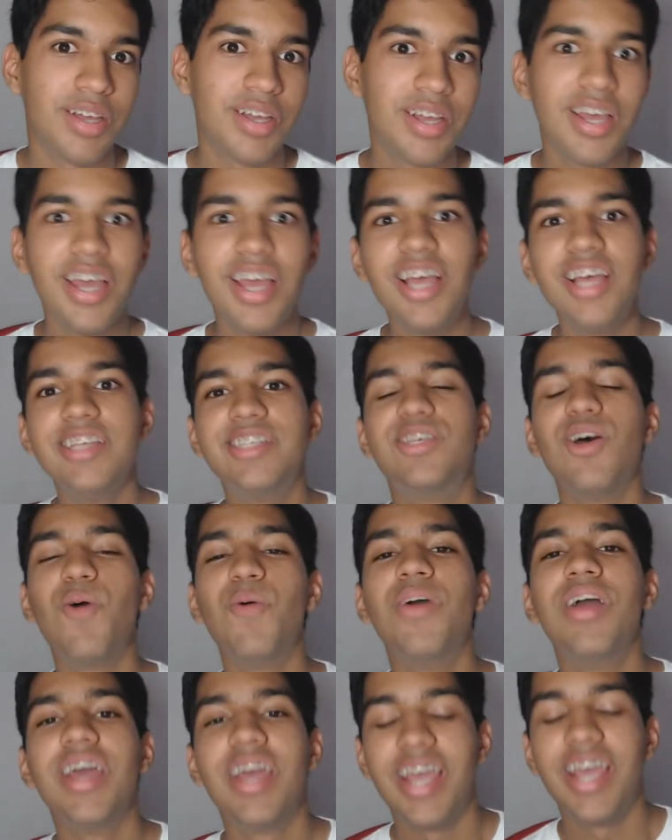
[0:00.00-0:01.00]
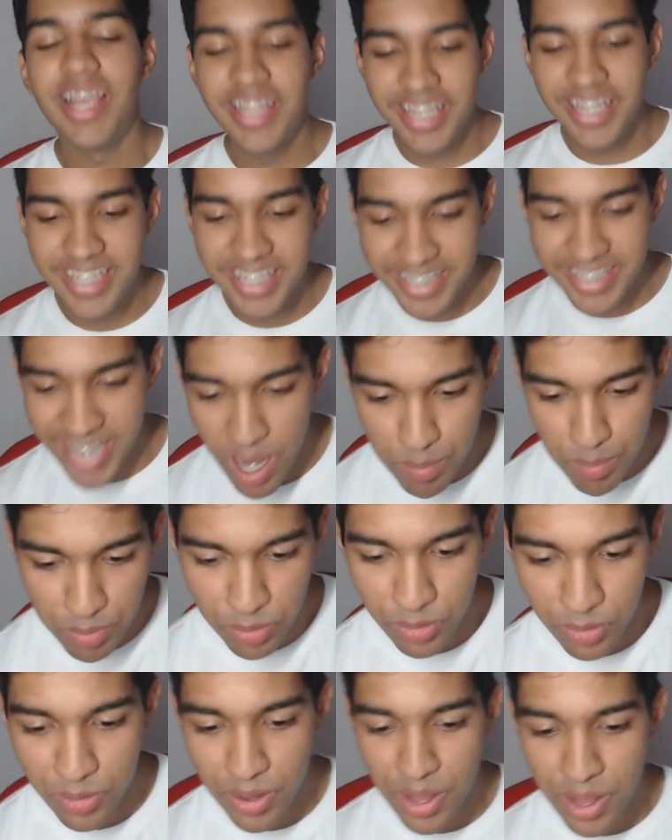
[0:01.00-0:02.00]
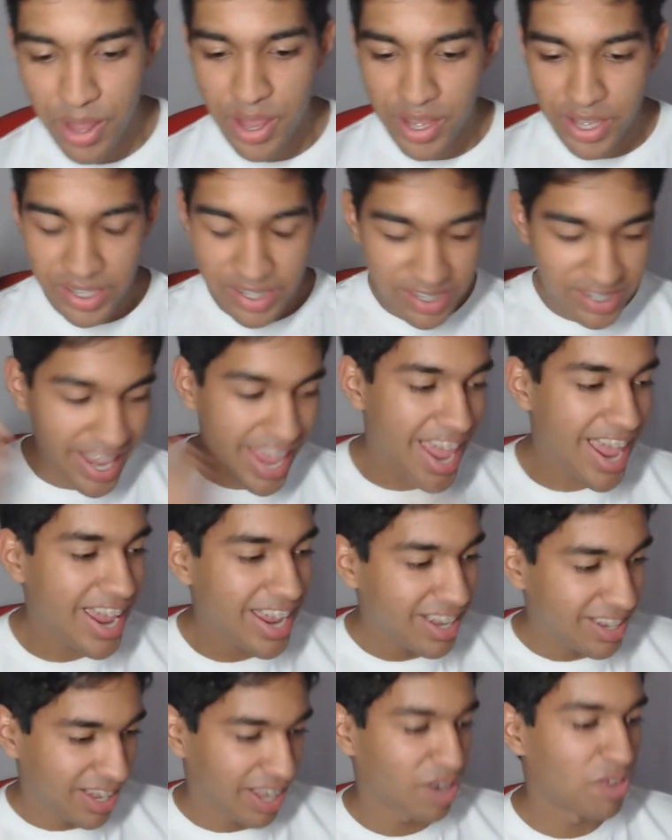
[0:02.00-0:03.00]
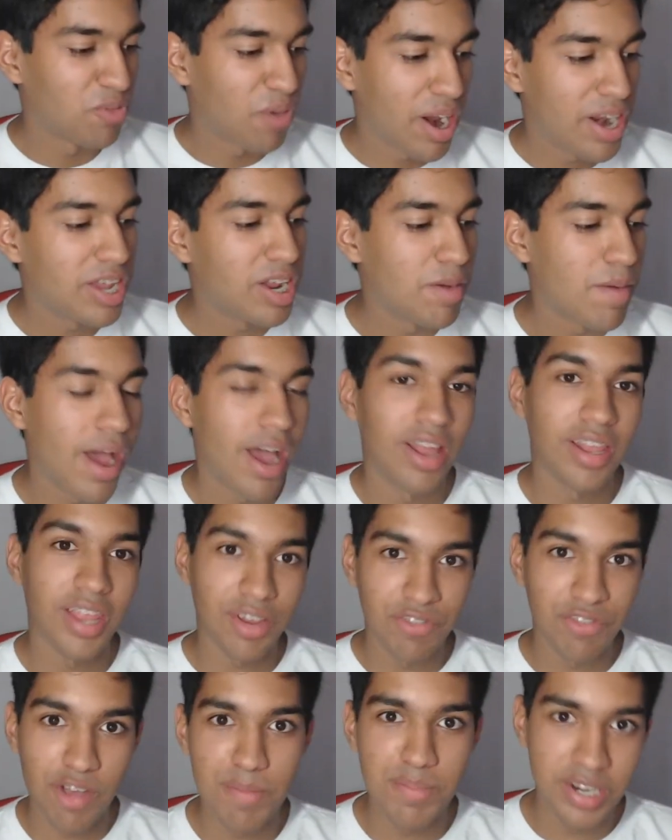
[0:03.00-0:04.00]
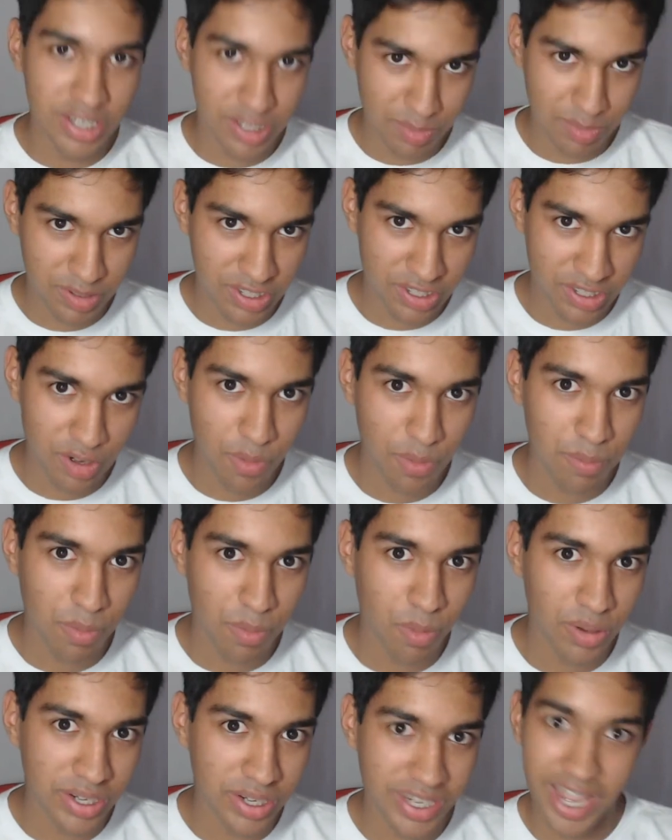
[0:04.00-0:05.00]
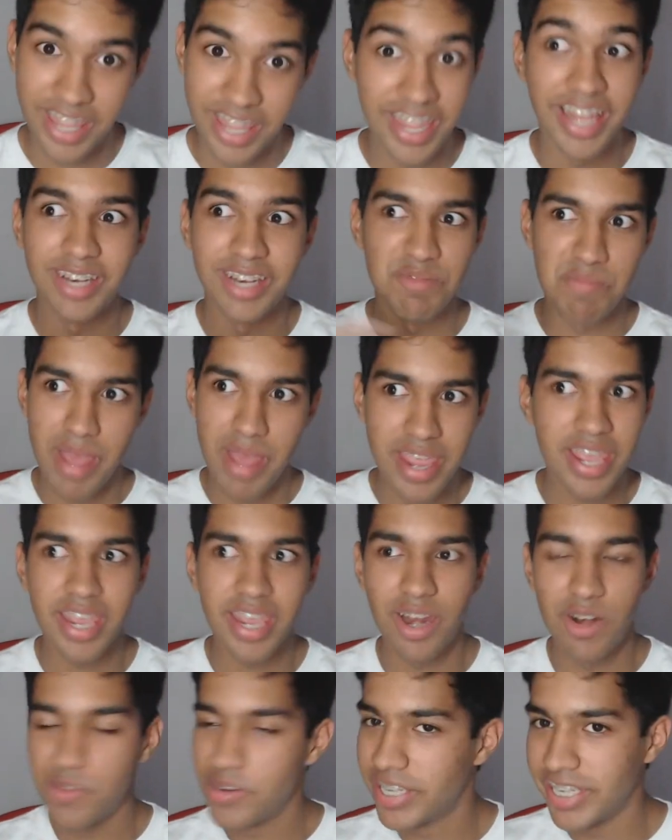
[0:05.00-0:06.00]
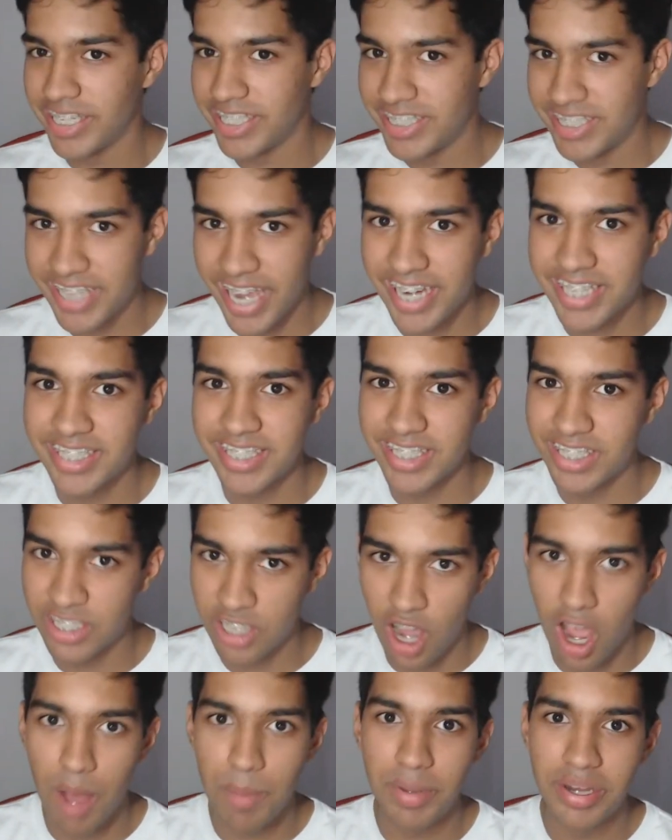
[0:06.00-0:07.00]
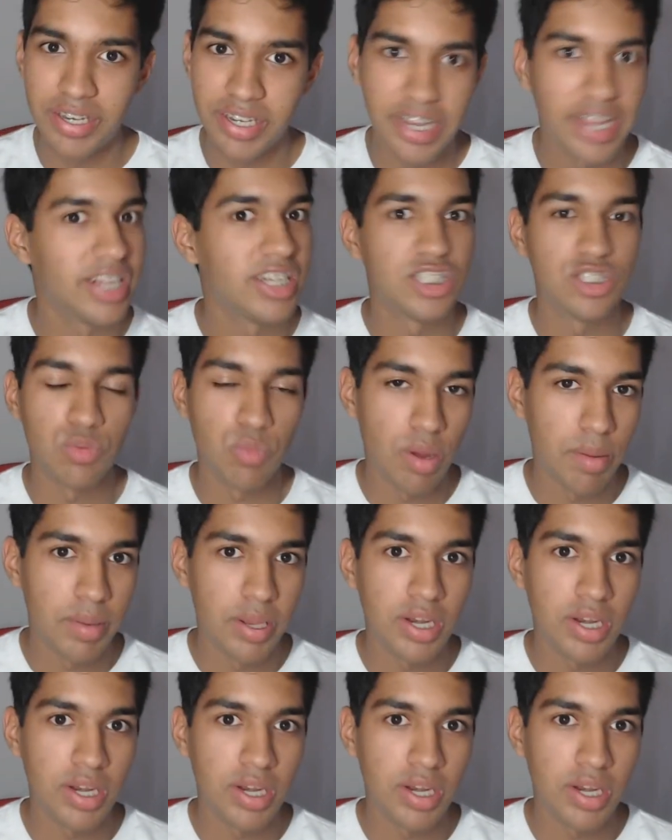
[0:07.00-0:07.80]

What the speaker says: So in this example, saying, running about how feminism is so important and then making a really sexist comment against women